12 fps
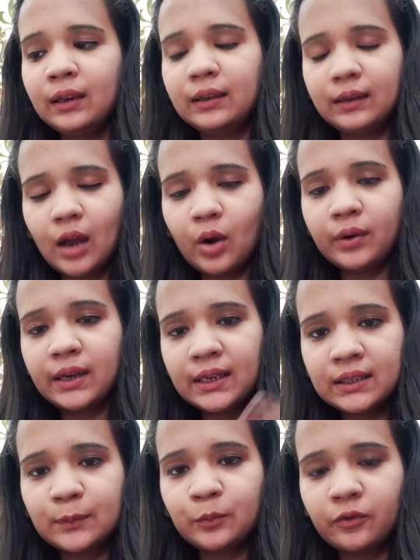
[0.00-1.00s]
Now
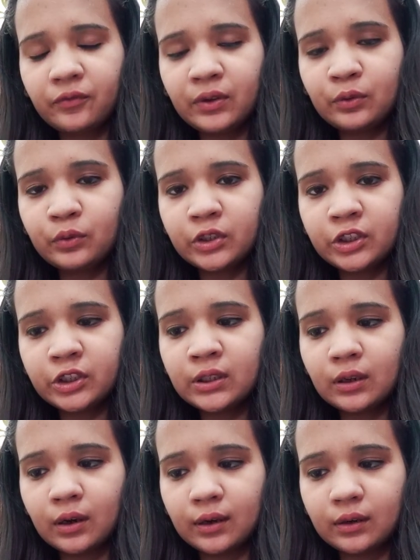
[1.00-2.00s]
next moving question,
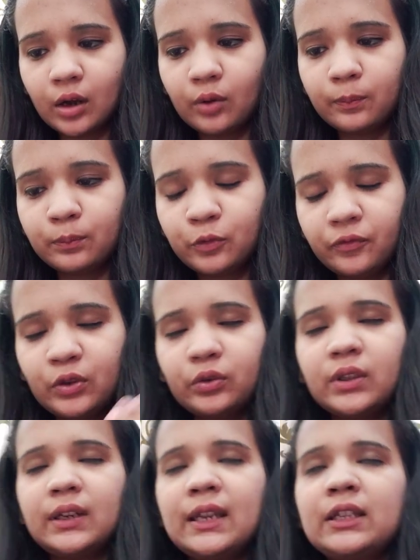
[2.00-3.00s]
now moving to
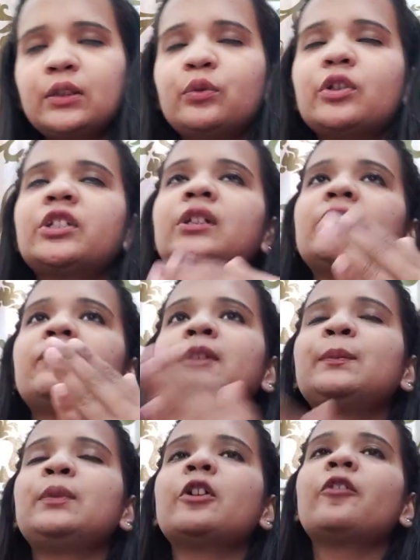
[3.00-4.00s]
the next question, it will
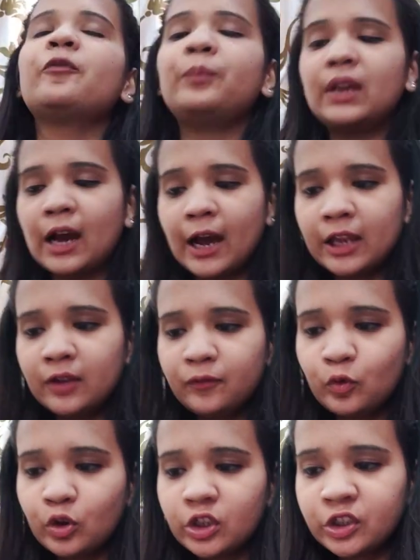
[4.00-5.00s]
be of beehive
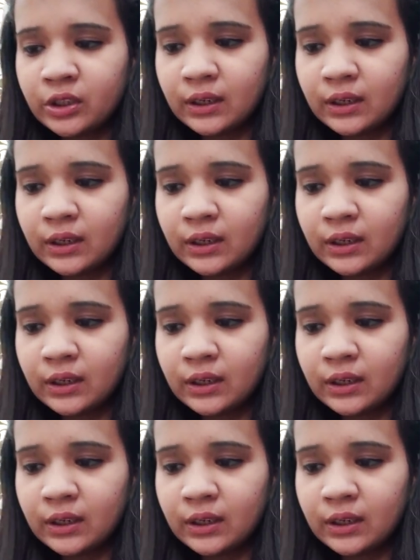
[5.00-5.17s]
question.